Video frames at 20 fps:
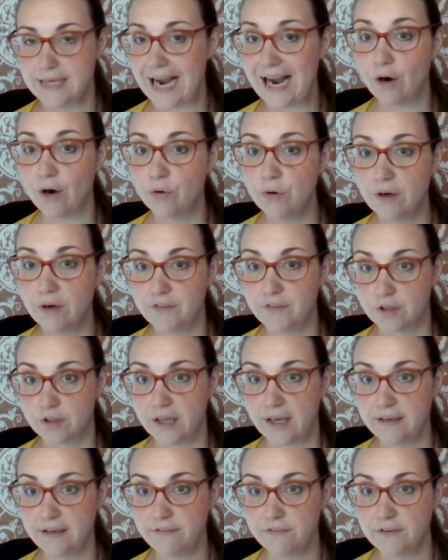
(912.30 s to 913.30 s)
out of your
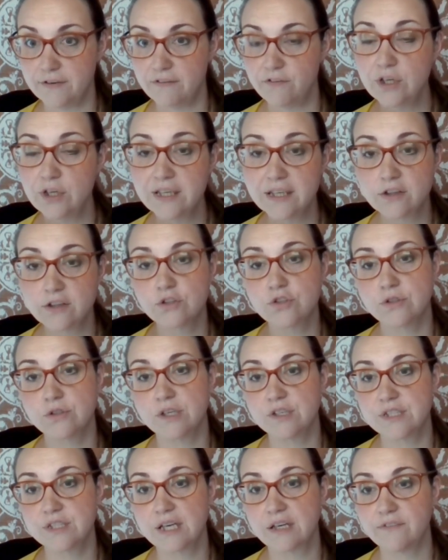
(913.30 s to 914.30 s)
life, if you can get those
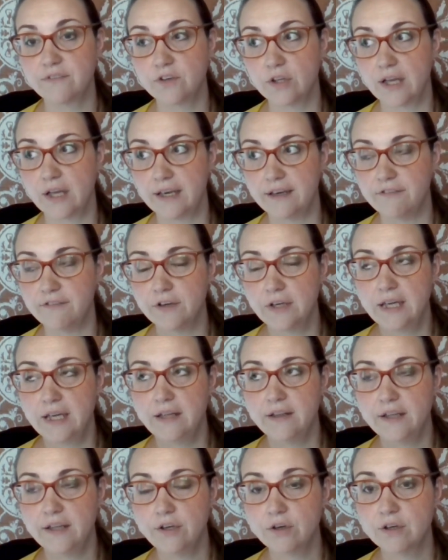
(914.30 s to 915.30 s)
triggers out of your life,
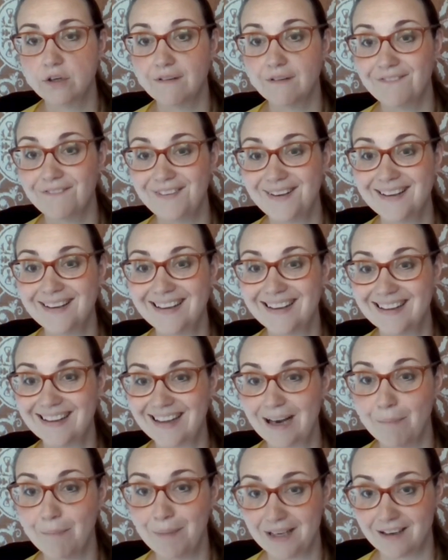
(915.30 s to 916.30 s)
then you're going to feel a
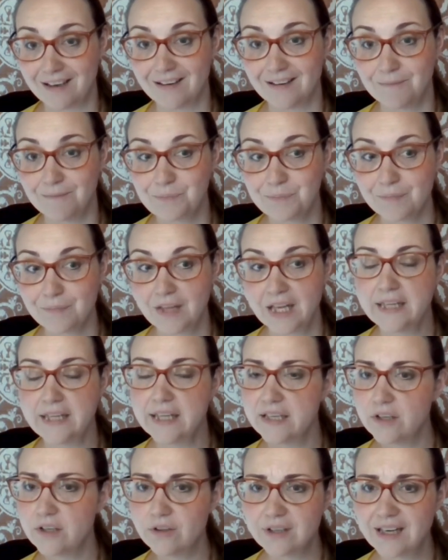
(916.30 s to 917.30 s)
lot better. And
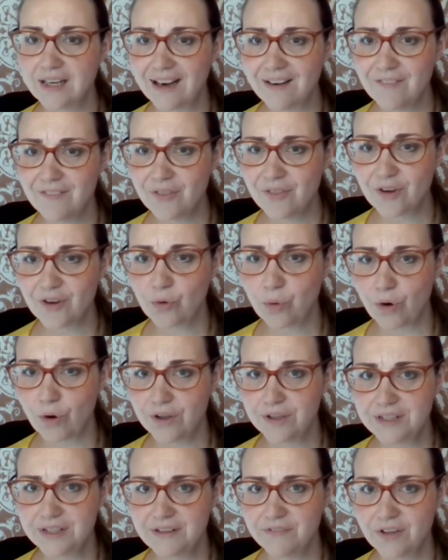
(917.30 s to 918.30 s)
then you can have the
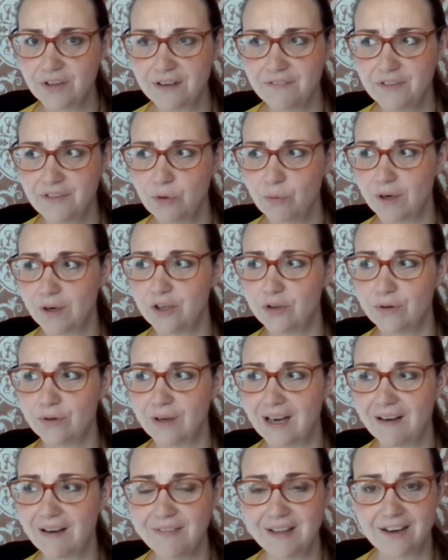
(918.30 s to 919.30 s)
quality of life that you want. You
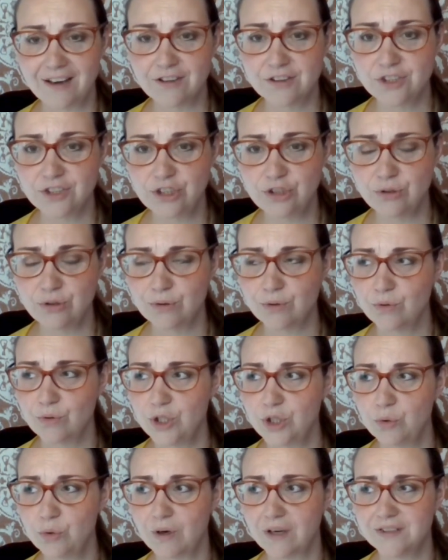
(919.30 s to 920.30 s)
have the energy you,
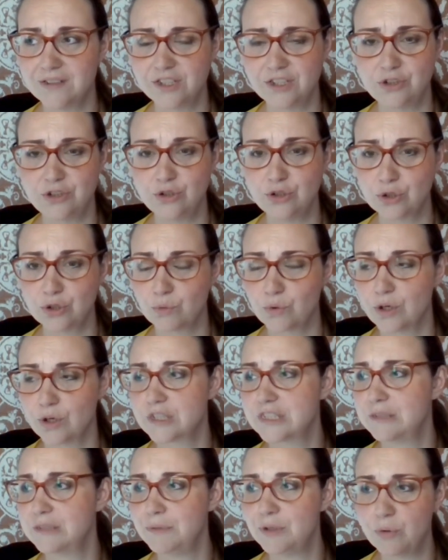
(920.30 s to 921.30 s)
you want to do your
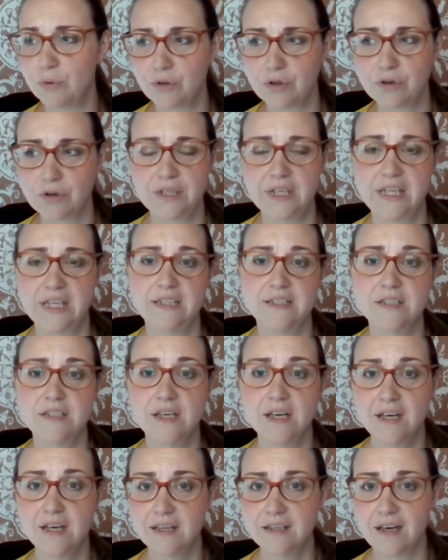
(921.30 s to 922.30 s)
work, to be with your kids,
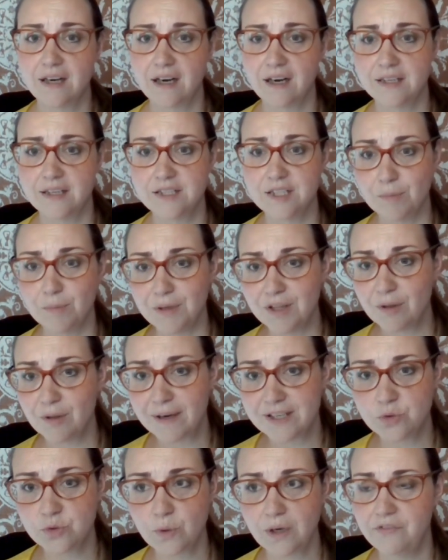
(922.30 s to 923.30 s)
uh, to be the
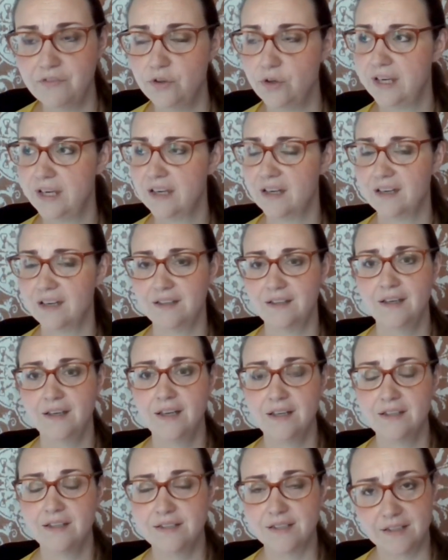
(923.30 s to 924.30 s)
best wife you can,
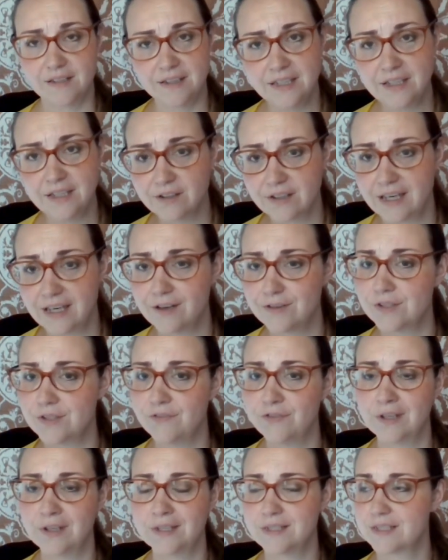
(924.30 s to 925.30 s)
to clean your house
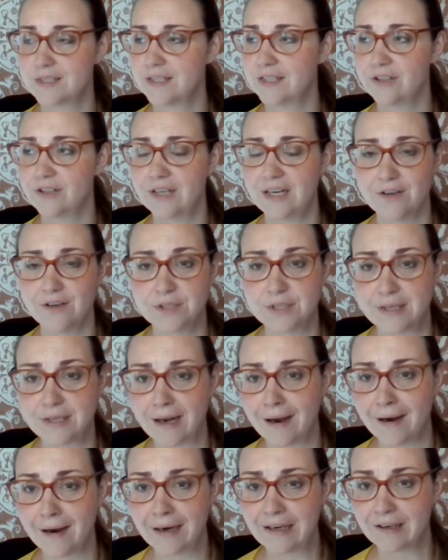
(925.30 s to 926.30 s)
if you like to clean your house and
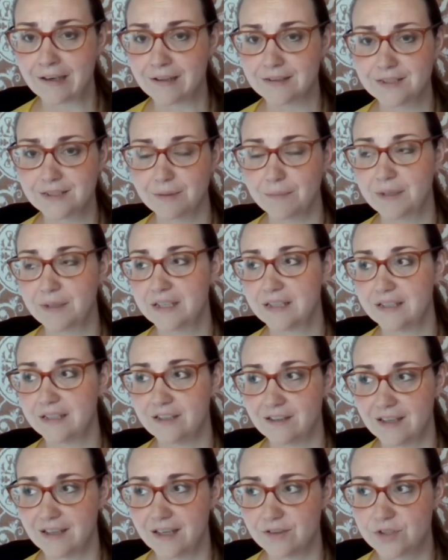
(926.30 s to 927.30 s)
not hire somebody to clean
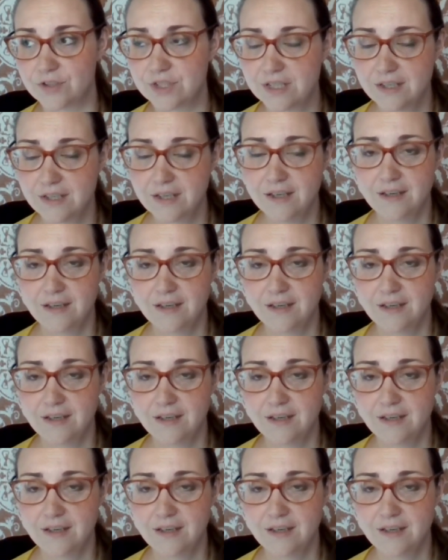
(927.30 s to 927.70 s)
your house.